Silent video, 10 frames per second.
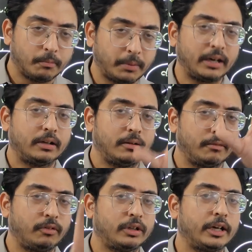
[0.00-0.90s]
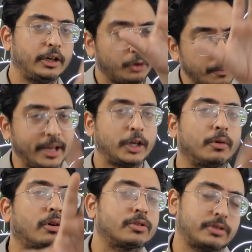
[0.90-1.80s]
but before that you need to make
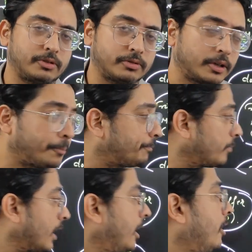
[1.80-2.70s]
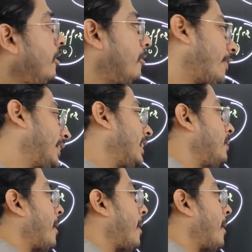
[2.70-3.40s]
your constitution. Finally,